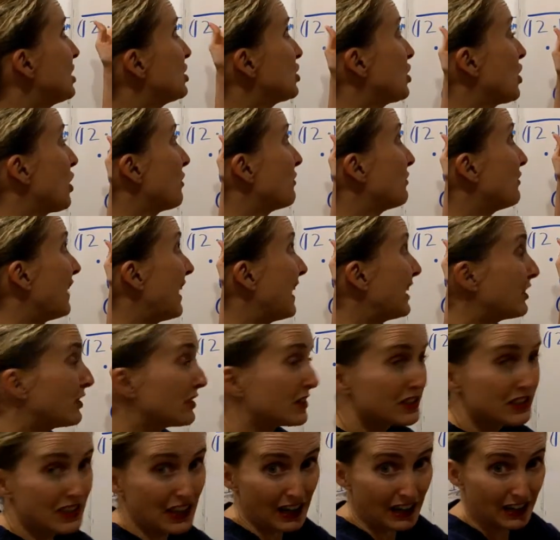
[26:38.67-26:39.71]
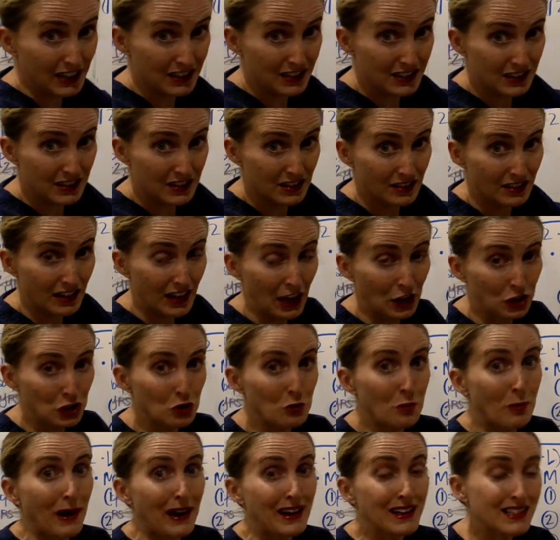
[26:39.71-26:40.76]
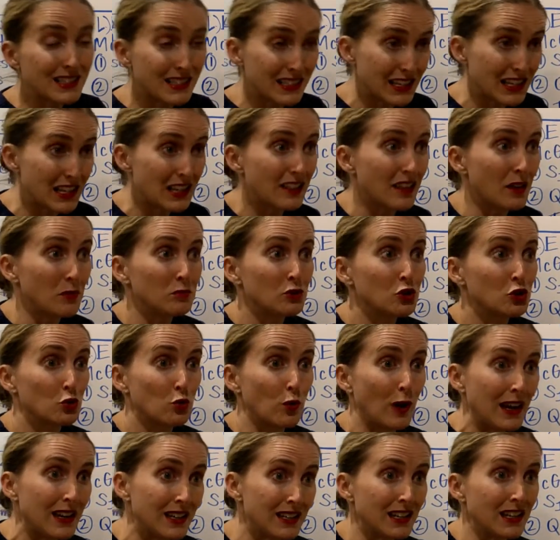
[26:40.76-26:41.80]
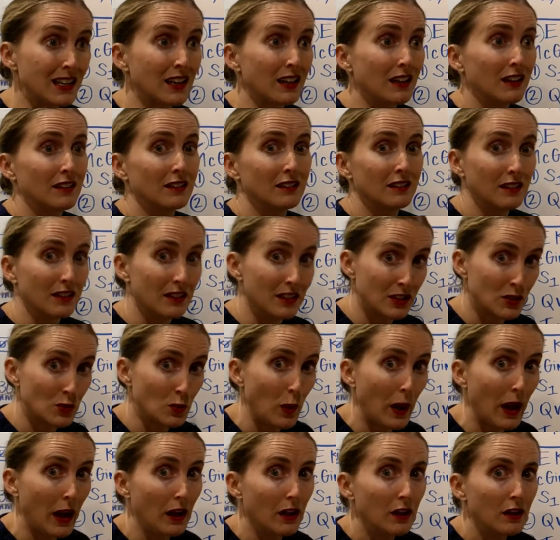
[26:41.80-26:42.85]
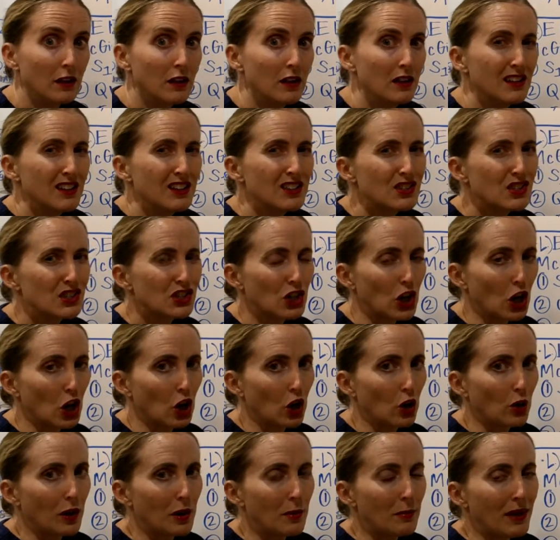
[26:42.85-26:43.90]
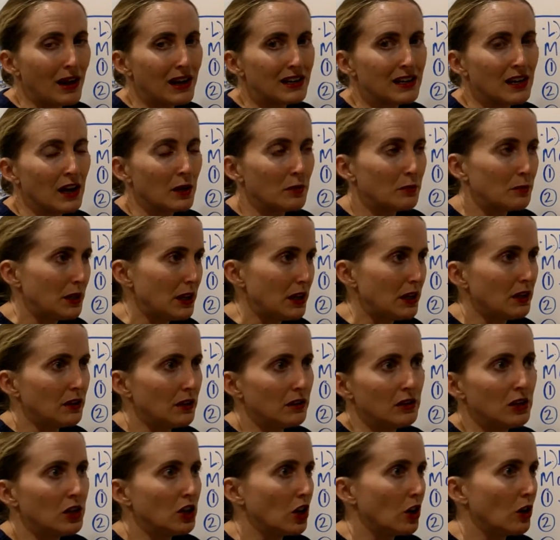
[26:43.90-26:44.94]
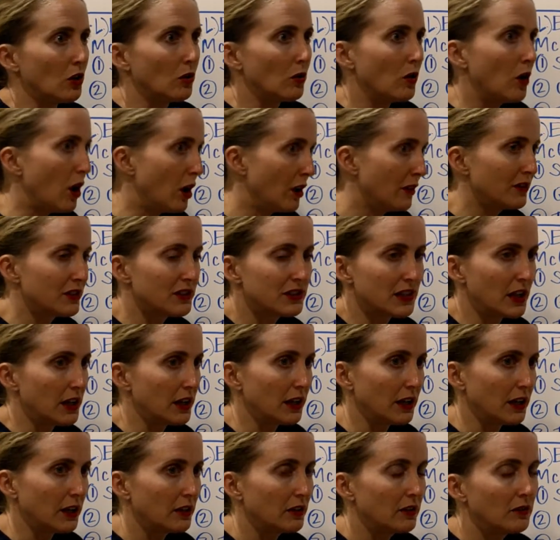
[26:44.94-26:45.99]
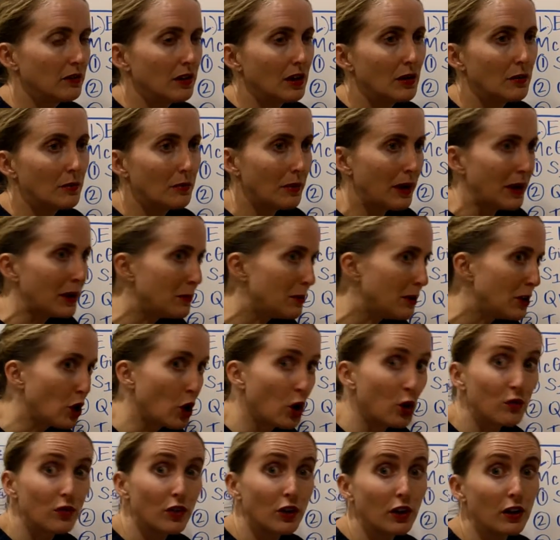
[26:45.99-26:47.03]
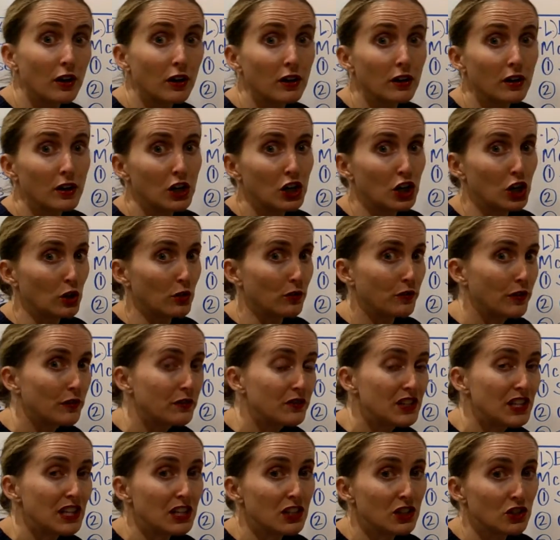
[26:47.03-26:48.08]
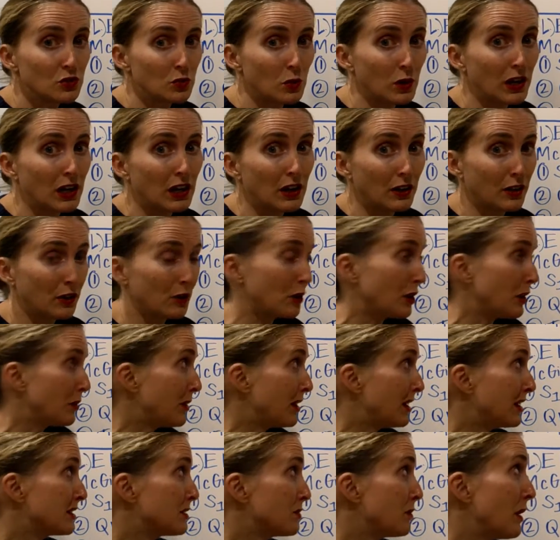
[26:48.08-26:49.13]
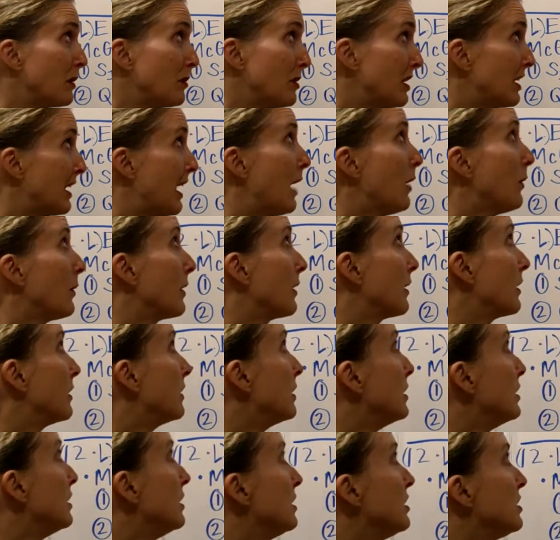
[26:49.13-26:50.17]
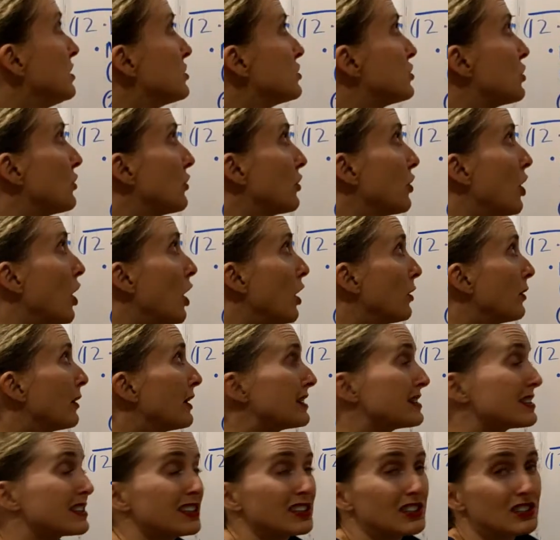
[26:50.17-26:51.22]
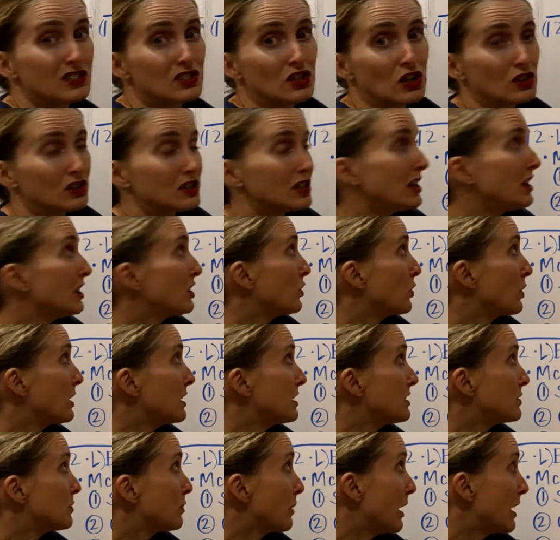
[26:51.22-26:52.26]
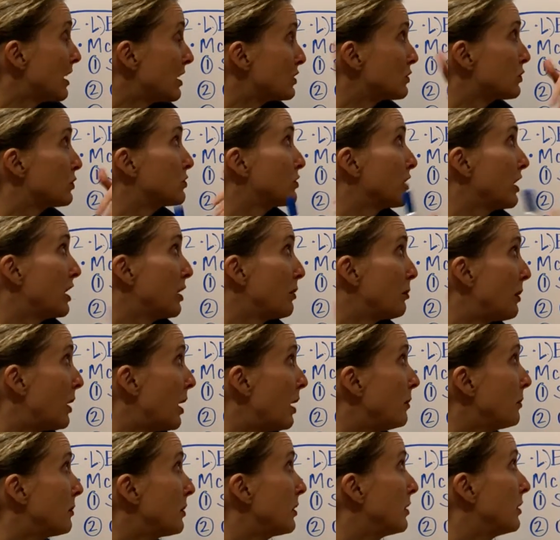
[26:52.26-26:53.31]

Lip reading: in our vital signs, and you might see them trending this way. So it might not be, you know, all of a sudden. It might be over, you know, 15 to 20 to 30 minutes, maybe an hour. So their heart rate's going to start to increase, right? Because we're trying to pump